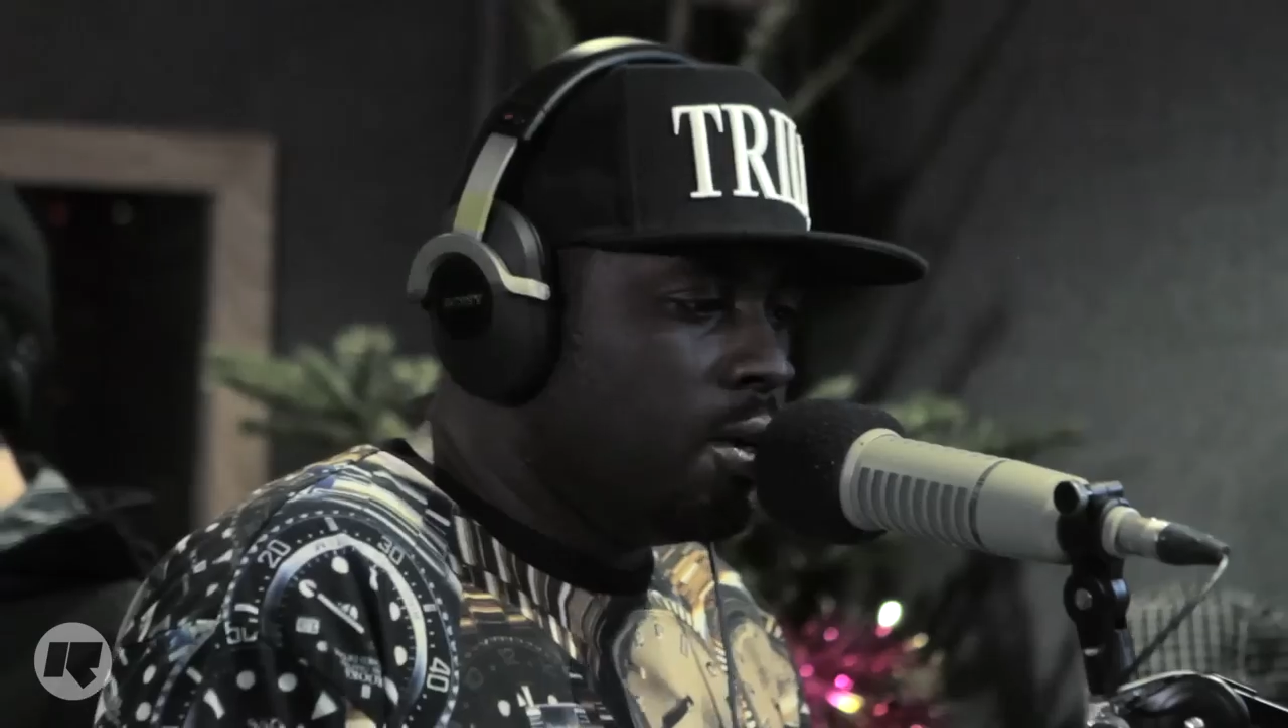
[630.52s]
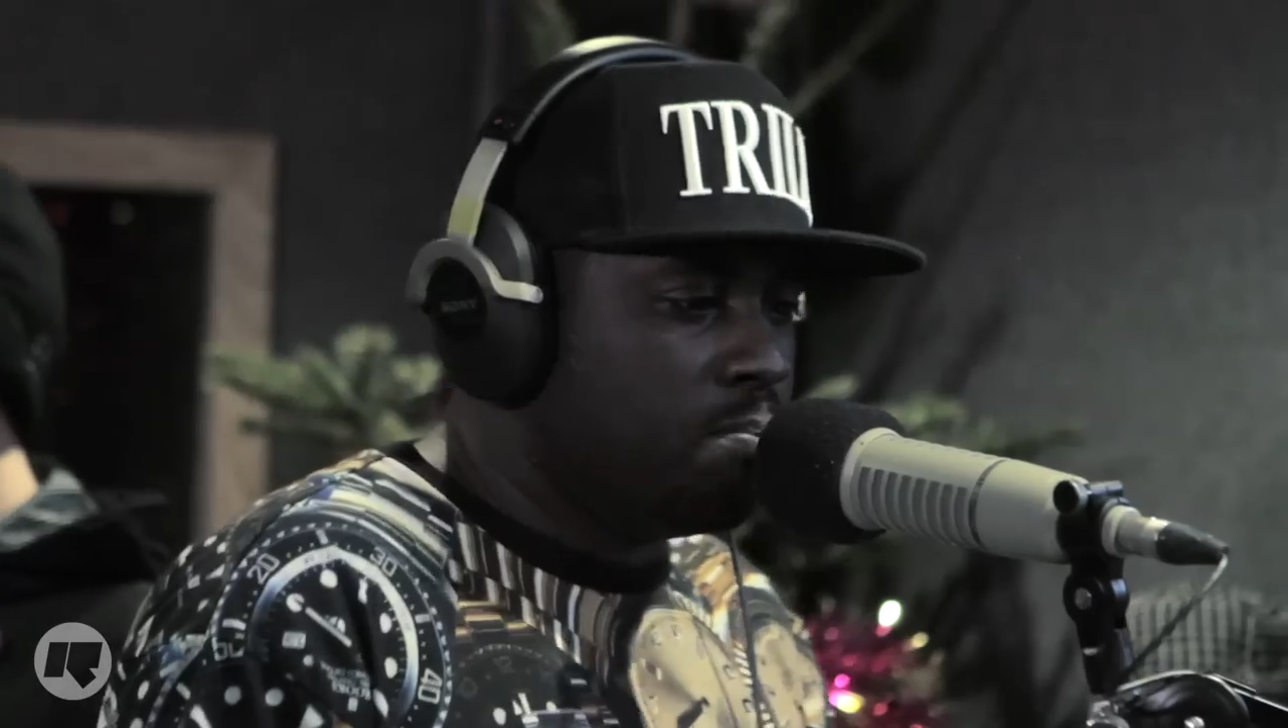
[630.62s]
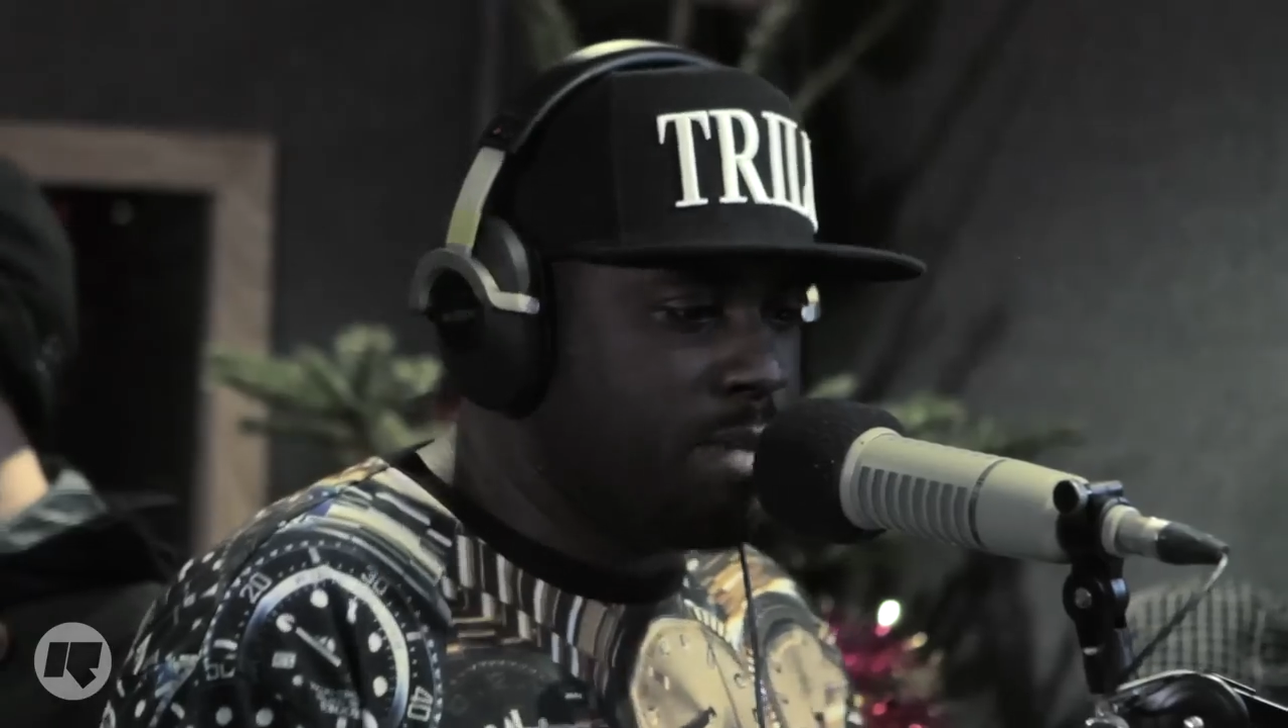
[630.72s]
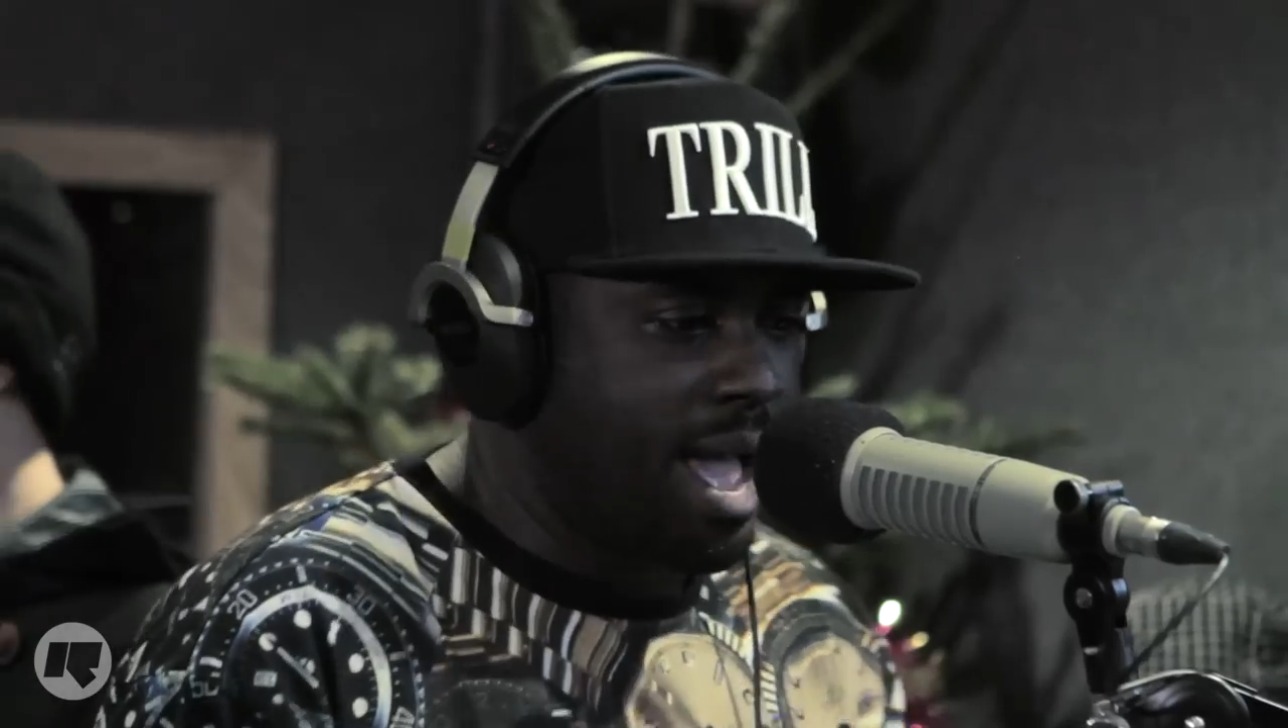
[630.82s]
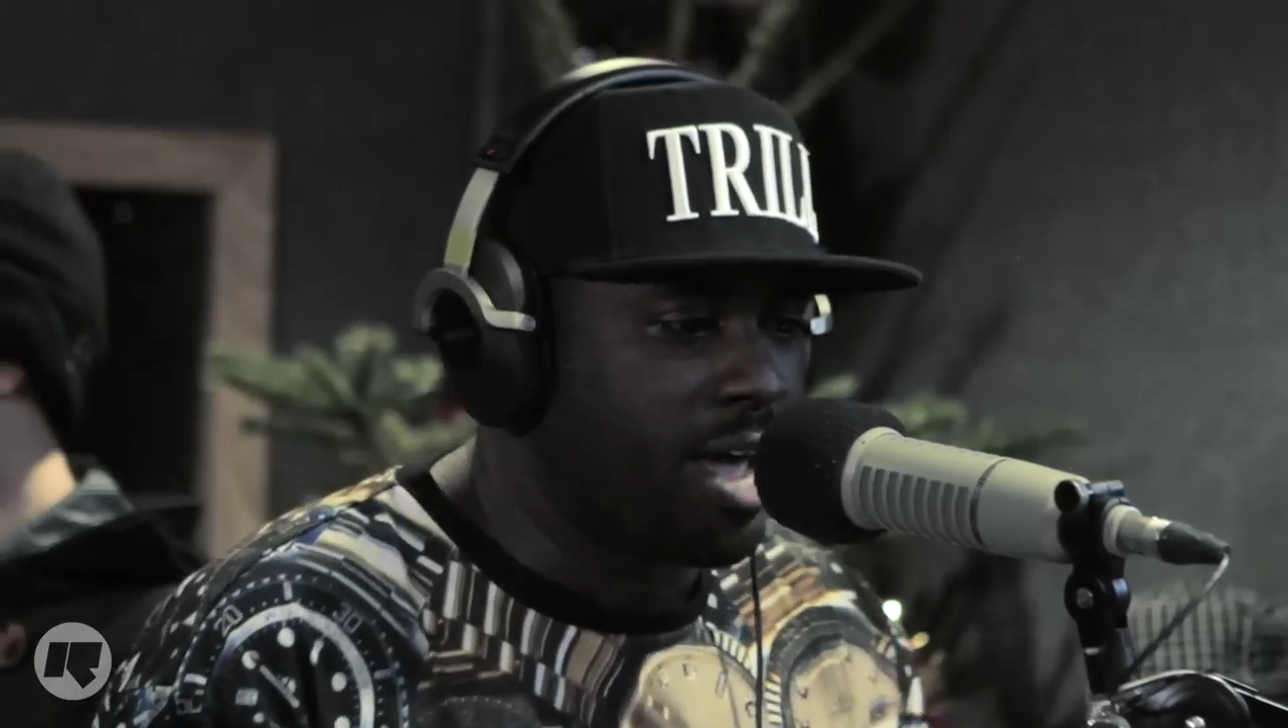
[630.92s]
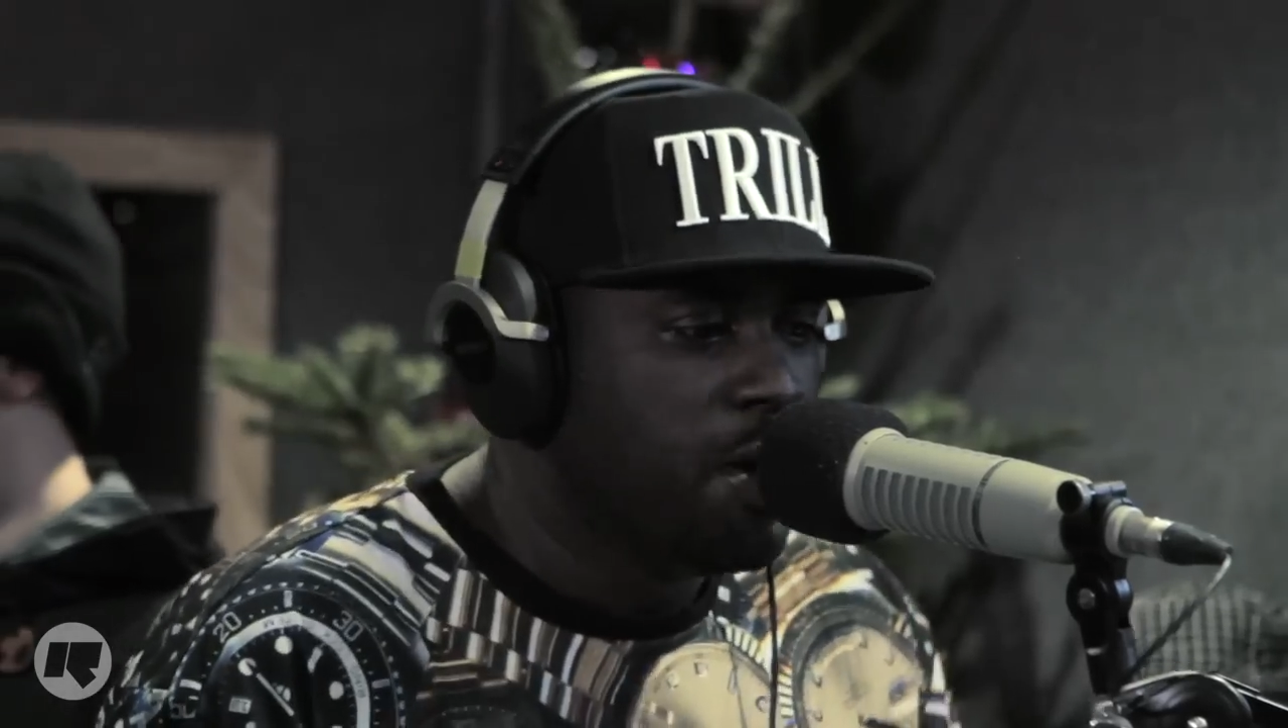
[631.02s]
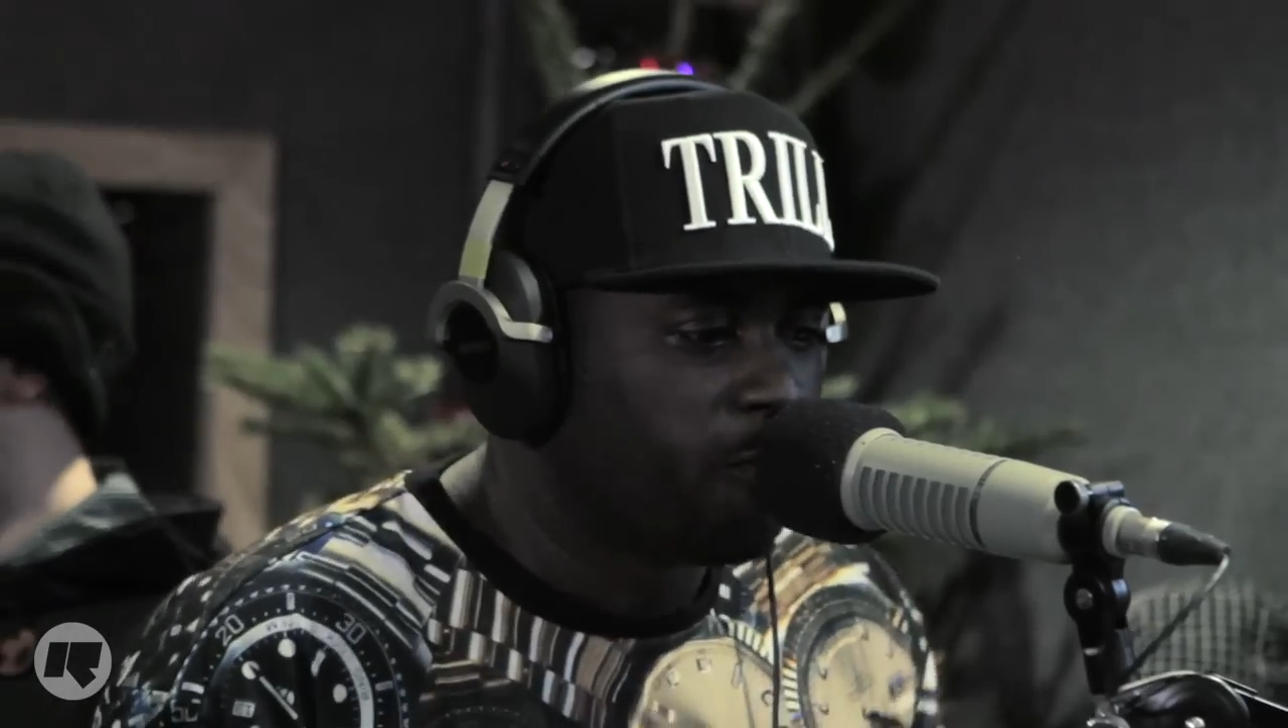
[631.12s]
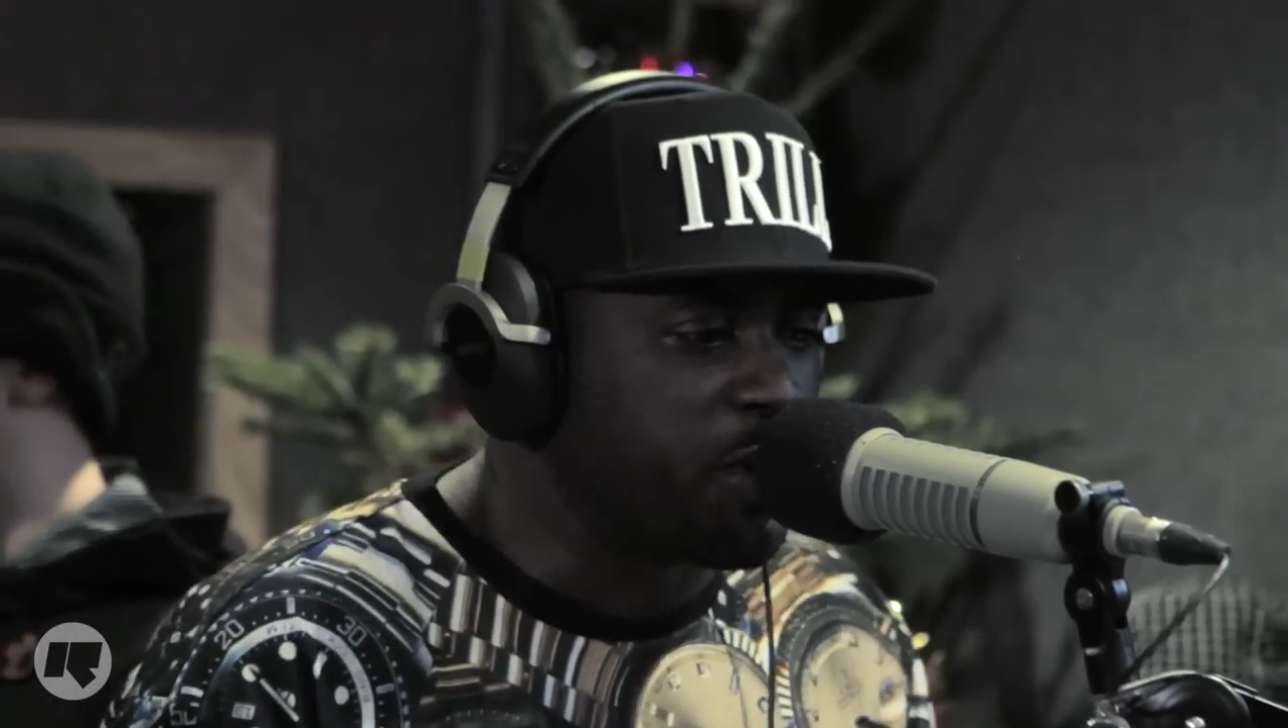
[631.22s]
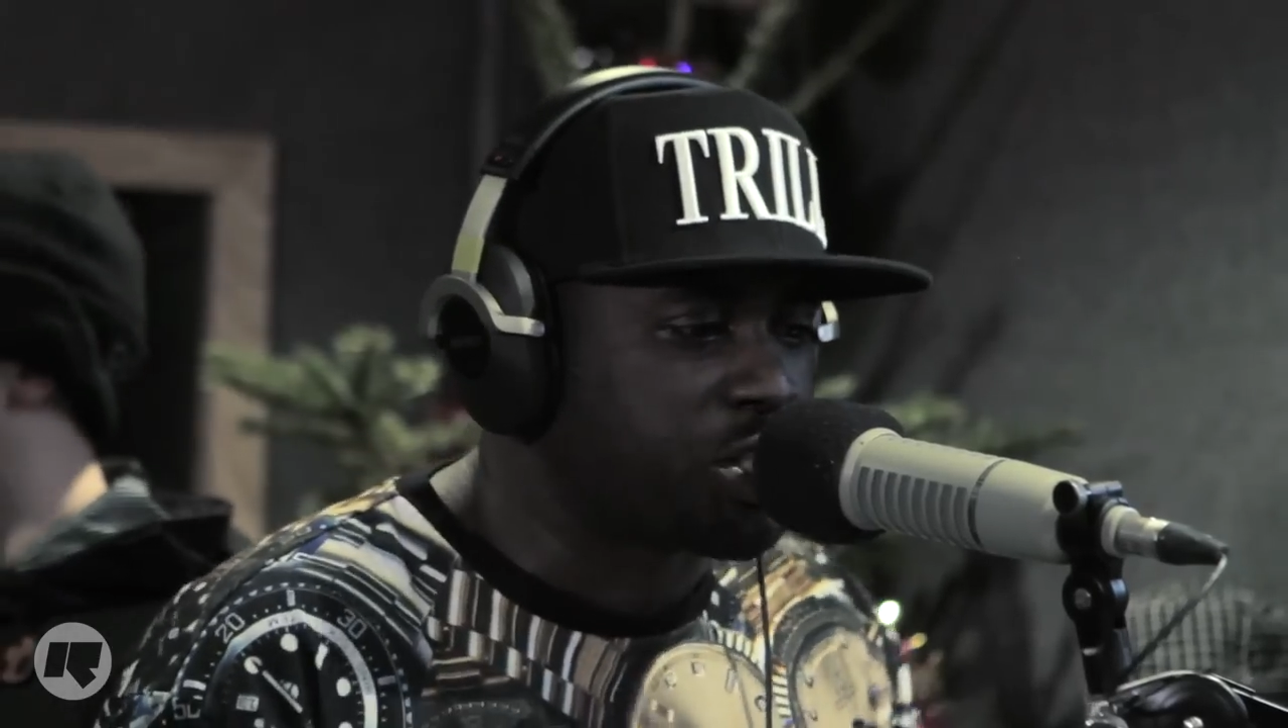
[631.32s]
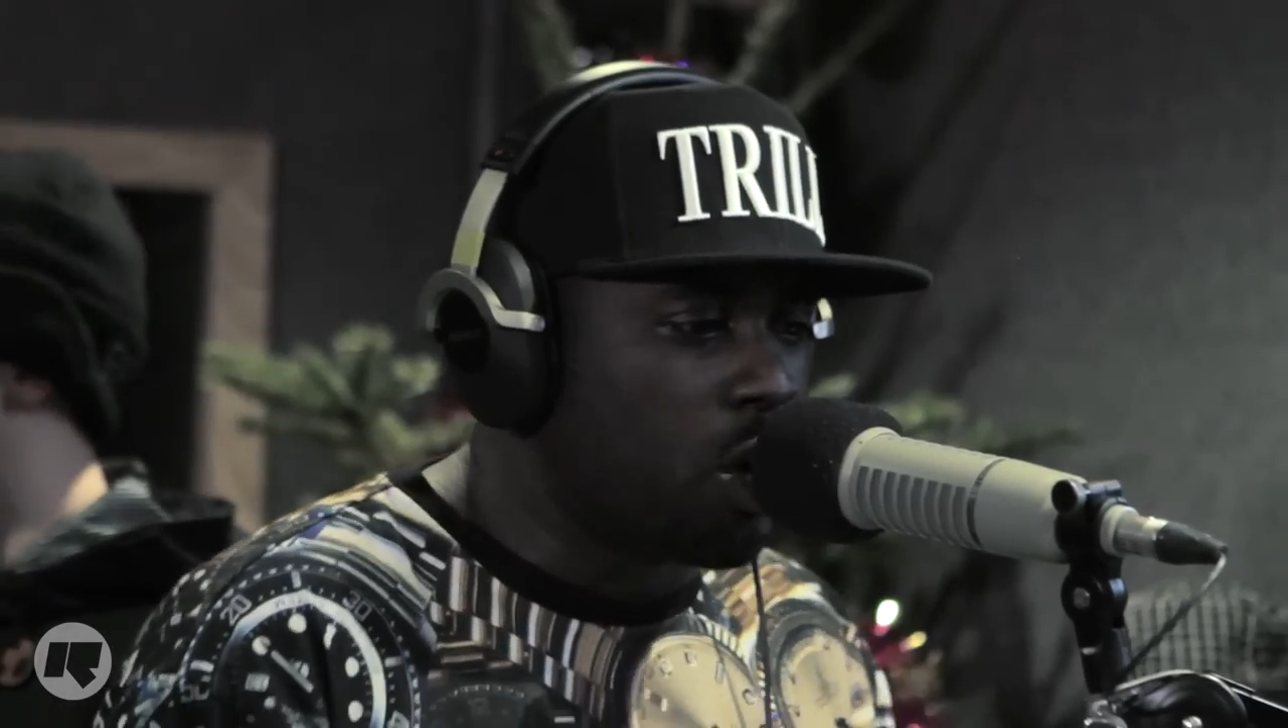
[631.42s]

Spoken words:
Nah, 3